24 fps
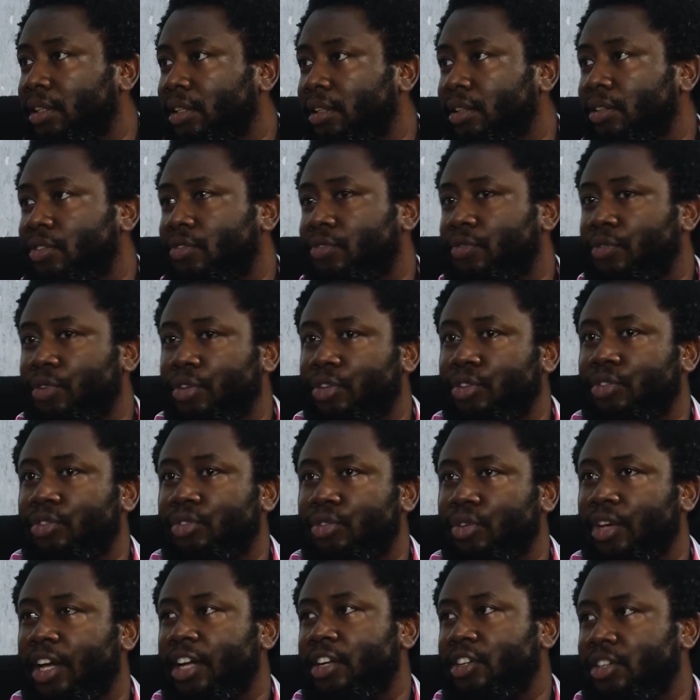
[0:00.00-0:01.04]
It's for you
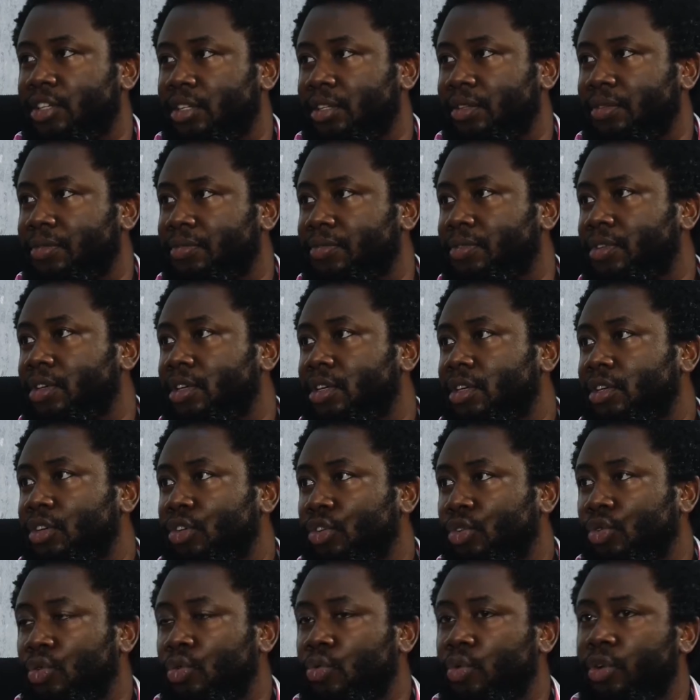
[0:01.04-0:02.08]
to achieve,
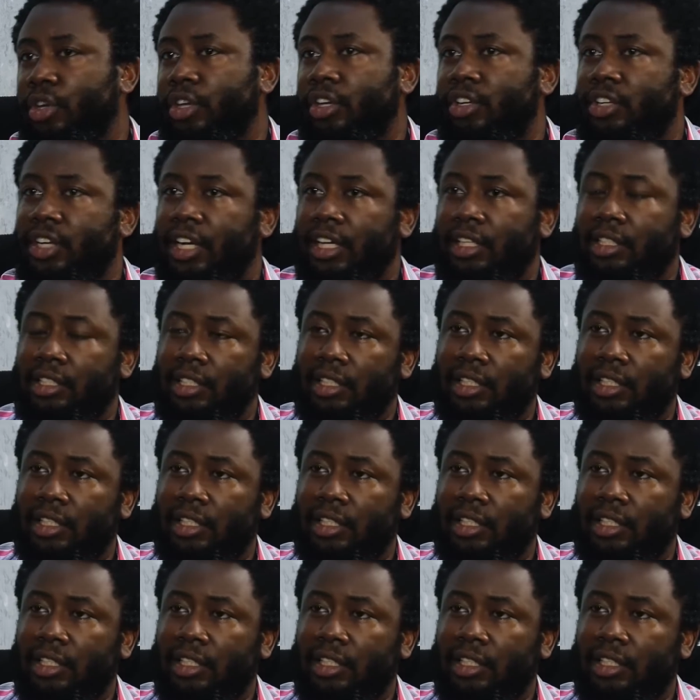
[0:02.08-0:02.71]
what you're trying to